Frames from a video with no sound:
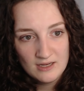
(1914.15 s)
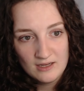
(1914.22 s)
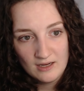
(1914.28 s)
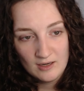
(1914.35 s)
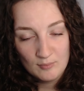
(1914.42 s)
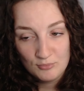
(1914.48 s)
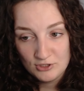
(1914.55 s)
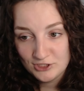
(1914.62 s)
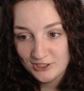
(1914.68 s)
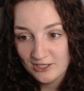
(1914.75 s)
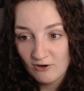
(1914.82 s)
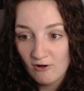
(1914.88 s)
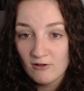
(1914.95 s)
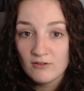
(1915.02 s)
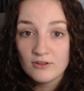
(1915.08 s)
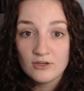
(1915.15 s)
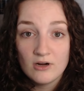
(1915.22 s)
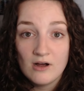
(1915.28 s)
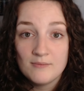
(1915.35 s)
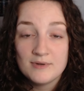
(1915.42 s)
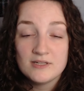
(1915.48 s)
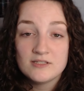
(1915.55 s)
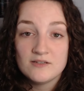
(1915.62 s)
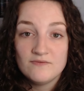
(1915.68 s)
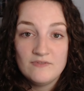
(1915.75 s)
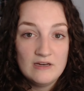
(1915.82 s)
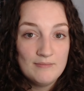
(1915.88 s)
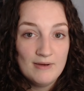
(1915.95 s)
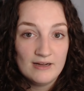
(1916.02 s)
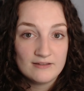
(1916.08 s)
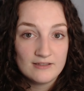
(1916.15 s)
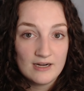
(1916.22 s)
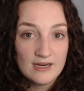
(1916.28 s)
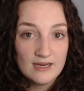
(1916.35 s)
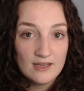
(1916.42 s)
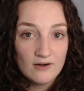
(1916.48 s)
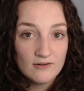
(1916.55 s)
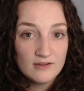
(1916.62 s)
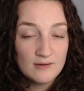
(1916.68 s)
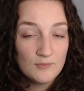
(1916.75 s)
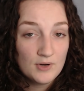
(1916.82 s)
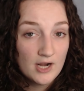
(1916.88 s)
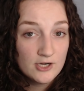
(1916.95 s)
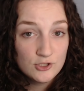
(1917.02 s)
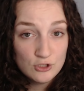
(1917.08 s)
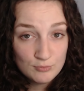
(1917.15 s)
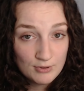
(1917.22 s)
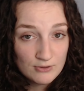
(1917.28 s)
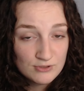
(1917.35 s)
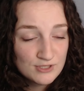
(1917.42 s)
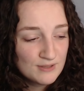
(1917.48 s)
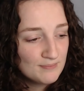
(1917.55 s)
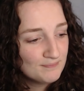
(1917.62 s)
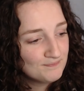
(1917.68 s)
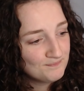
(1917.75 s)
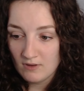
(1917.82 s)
I appreciate all of the comments and feedback that I get on them when I do post them.